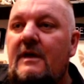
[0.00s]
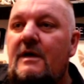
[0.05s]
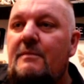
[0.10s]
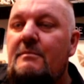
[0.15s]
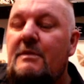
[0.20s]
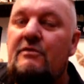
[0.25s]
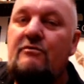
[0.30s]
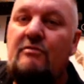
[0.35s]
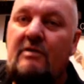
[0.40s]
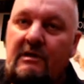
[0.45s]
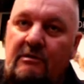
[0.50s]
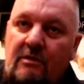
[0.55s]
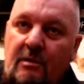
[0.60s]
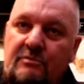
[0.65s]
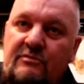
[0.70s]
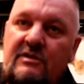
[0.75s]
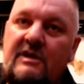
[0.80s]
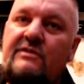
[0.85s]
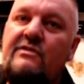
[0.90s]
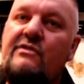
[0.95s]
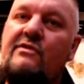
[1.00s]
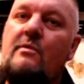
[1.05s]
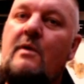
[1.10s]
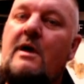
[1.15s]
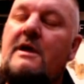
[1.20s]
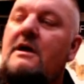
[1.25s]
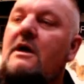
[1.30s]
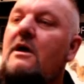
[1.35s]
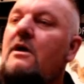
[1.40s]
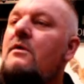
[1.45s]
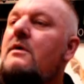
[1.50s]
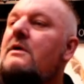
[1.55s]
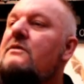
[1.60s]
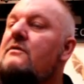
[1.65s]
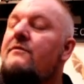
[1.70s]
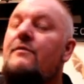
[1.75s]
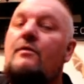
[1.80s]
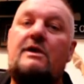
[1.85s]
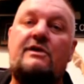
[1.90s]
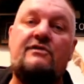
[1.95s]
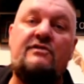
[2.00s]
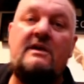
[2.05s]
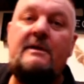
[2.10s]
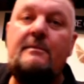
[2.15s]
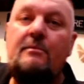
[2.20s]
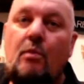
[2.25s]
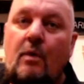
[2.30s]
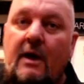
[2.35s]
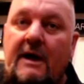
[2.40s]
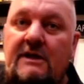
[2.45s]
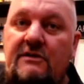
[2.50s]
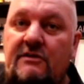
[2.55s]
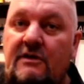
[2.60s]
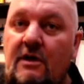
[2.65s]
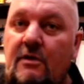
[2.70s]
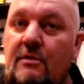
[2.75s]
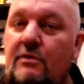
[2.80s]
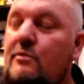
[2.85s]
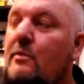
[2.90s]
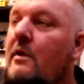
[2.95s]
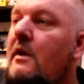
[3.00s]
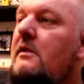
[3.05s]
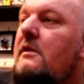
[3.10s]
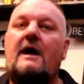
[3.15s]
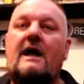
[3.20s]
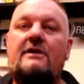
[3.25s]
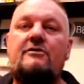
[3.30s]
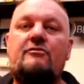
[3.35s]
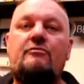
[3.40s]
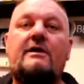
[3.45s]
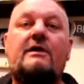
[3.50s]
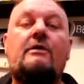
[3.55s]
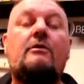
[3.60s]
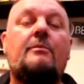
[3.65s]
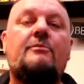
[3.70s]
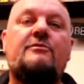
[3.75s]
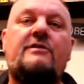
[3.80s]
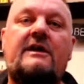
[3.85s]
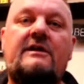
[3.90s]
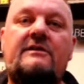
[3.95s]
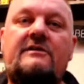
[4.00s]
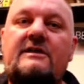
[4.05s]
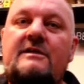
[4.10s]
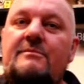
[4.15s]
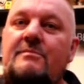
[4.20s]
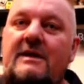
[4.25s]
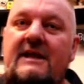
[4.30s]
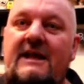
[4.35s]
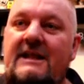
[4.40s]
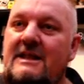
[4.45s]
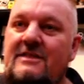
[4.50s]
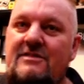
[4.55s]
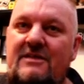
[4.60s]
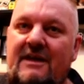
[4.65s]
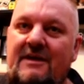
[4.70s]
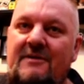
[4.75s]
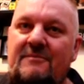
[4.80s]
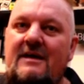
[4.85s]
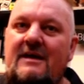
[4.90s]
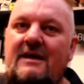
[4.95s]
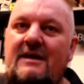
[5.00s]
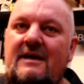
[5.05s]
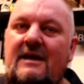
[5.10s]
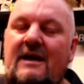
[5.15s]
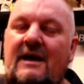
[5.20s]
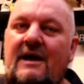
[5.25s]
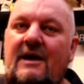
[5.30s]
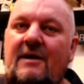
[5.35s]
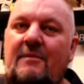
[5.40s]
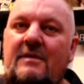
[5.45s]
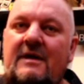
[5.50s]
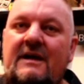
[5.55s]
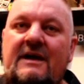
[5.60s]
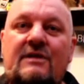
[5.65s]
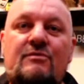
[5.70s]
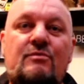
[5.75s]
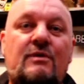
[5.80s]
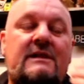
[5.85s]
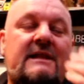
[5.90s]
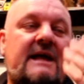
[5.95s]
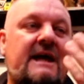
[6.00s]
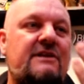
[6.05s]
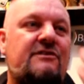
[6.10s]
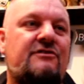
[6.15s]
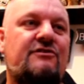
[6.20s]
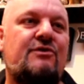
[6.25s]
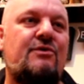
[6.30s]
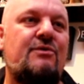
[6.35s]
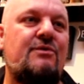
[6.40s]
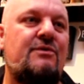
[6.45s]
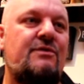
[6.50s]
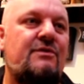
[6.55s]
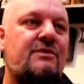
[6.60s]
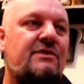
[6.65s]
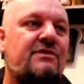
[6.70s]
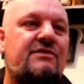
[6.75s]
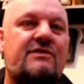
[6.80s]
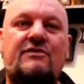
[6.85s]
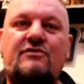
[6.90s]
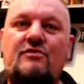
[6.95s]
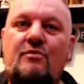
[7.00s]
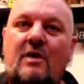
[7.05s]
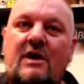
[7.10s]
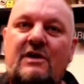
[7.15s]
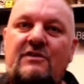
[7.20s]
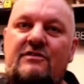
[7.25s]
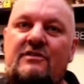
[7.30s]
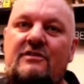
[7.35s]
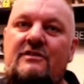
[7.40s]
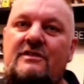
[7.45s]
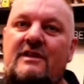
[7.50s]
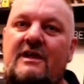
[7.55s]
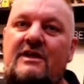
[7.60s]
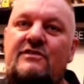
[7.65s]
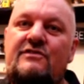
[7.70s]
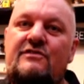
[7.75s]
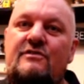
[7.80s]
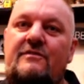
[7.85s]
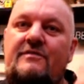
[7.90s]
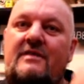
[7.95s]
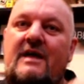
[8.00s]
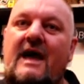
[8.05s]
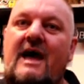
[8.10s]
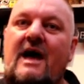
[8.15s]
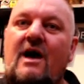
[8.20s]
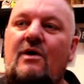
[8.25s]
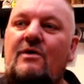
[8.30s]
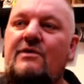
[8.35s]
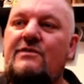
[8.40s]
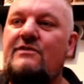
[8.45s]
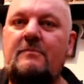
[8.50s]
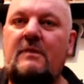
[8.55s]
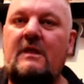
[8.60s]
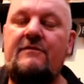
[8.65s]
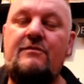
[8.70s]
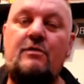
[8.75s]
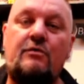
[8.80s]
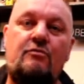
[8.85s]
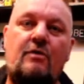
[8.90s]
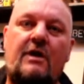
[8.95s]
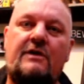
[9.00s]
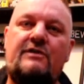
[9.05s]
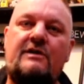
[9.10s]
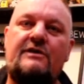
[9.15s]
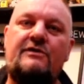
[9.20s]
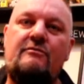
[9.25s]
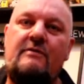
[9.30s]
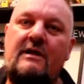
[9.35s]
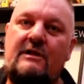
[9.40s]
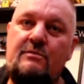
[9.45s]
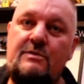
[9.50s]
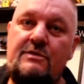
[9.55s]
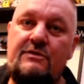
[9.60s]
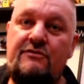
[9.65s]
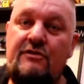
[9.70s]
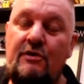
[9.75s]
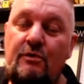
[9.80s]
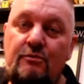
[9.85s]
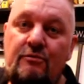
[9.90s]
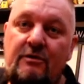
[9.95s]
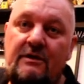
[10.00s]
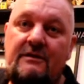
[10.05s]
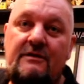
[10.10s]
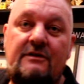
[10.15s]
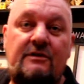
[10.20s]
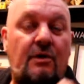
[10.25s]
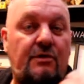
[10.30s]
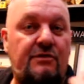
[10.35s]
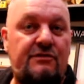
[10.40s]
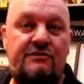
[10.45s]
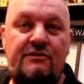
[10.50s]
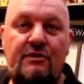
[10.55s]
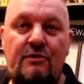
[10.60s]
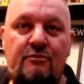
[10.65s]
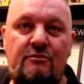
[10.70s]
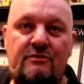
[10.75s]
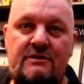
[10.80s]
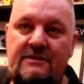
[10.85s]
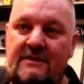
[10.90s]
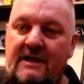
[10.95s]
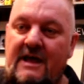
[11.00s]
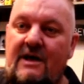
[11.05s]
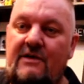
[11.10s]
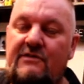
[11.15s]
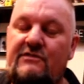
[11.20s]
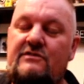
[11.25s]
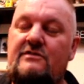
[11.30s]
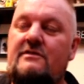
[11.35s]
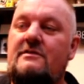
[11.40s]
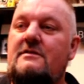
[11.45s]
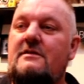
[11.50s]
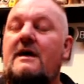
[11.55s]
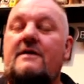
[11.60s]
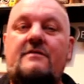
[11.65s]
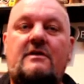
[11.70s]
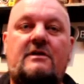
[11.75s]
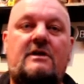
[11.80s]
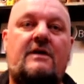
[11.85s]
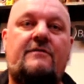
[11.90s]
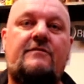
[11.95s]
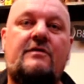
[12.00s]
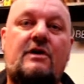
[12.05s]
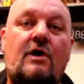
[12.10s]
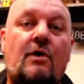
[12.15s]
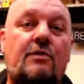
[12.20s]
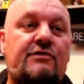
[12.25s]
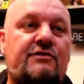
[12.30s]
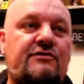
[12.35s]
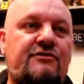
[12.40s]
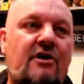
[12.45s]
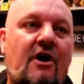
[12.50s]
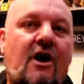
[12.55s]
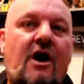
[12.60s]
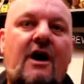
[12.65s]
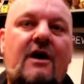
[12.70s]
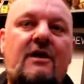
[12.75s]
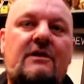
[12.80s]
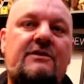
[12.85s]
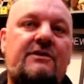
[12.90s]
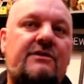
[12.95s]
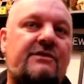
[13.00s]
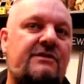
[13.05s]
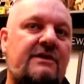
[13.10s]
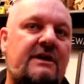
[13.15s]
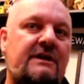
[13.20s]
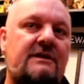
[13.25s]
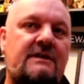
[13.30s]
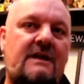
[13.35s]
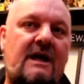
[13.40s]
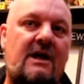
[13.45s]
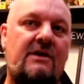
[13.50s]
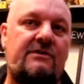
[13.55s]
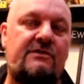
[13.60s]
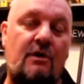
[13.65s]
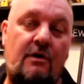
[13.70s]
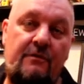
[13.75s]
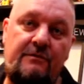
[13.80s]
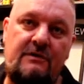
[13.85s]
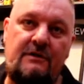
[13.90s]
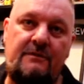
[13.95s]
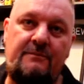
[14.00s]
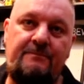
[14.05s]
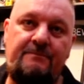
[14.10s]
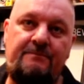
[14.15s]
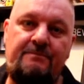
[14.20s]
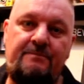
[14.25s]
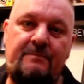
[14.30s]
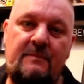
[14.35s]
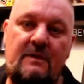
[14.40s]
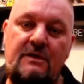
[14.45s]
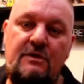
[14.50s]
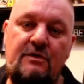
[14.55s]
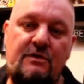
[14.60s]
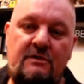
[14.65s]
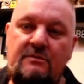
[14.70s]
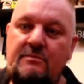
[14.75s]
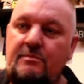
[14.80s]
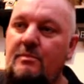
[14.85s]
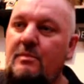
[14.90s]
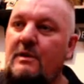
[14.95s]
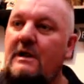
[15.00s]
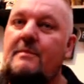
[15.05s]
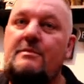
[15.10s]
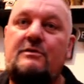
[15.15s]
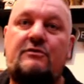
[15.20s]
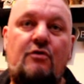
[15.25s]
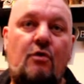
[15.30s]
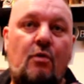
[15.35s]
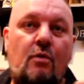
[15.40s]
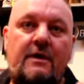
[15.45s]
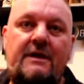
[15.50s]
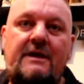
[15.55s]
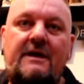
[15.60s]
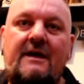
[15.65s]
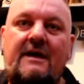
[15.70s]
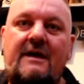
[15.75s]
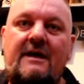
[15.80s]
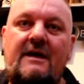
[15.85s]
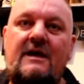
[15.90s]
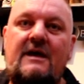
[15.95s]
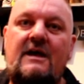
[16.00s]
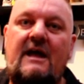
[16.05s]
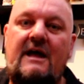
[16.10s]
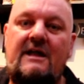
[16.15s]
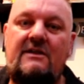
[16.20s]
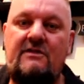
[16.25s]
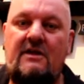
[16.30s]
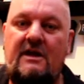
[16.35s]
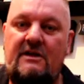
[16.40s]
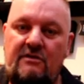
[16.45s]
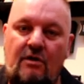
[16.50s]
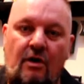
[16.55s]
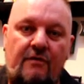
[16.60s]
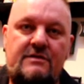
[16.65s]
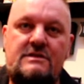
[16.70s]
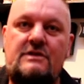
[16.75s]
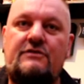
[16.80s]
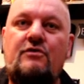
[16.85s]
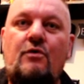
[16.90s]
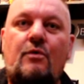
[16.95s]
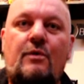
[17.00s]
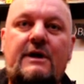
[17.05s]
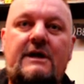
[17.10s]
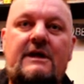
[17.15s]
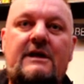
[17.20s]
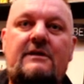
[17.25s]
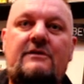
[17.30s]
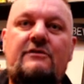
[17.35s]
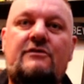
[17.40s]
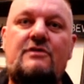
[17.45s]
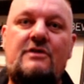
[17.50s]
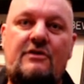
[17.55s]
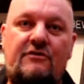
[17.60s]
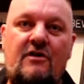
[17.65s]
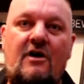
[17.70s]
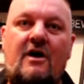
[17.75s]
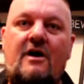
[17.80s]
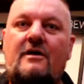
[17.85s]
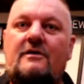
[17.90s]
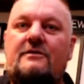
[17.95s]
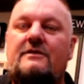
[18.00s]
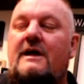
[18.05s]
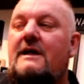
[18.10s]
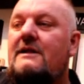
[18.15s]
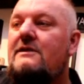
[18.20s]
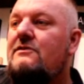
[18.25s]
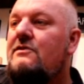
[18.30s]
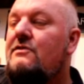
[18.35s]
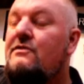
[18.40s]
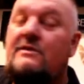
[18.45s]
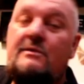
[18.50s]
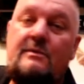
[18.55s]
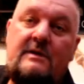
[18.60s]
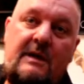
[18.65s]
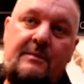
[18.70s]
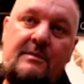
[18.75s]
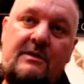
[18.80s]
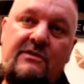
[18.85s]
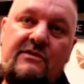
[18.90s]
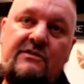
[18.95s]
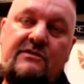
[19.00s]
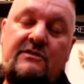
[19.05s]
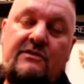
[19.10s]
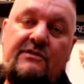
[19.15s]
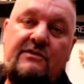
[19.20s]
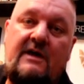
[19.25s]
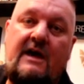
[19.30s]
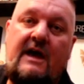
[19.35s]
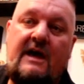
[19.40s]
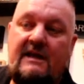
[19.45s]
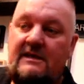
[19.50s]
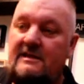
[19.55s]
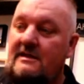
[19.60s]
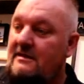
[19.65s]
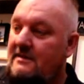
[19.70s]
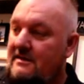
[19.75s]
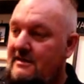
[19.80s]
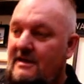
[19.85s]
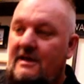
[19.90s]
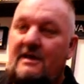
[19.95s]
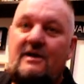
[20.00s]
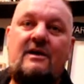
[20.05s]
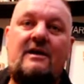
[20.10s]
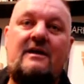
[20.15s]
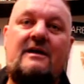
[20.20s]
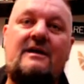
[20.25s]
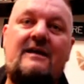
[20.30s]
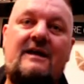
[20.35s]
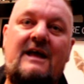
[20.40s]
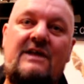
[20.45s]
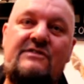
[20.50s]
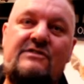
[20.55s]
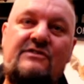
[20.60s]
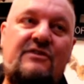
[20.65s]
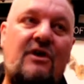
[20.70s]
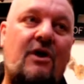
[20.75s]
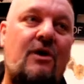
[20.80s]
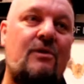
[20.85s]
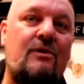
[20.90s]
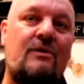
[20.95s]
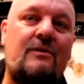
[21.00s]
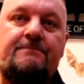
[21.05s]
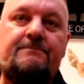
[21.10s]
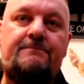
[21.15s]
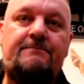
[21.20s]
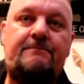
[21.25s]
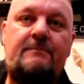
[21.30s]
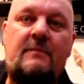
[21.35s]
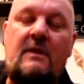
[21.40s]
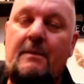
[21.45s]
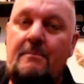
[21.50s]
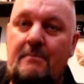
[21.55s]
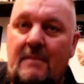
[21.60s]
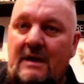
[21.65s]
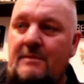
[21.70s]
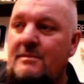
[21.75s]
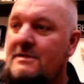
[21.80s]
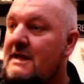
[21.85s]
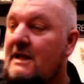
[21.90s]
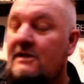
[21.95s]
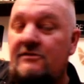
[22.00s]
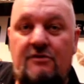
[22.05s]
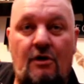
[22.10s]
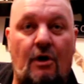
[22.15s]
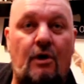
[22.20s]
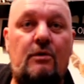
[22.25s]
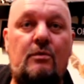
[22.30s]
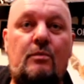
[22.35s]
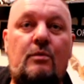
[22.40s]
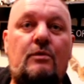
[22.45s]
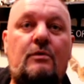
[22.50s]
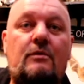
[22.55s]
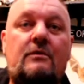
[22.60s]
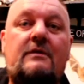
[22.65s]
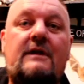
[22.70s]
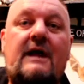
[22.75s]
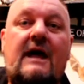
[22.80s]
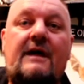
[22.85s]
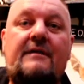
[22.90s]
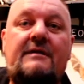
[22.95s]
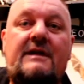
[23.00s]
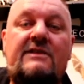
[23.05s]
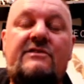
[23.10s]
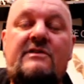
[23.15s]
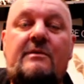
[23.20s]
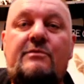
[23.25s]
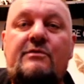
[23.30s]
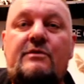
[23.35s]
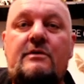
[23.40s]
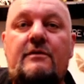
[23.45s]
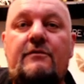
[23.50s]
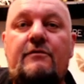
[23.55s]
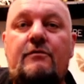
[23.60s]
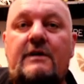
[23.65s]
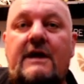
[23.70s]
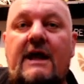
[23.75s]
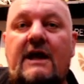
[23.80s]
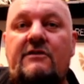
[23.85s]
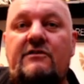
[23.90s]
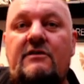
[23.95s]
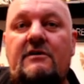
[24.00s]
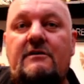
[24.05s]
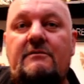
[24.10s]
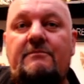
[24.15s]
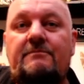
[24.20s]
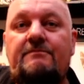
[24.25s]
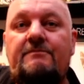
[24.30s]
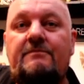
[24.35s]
But trigger objects is the way to go. It's a very cheap way to go as well. A trigger object can be anything. It can relate to the situation, the history of the house. If you're trying to interact with children, ghost children in the house, if a ghost child is seen in the house often, you could bring up a toy and offer the toy to the child and see what happens. Just say, hey, here's a doll. Maybe that doll will get some sort of reaction.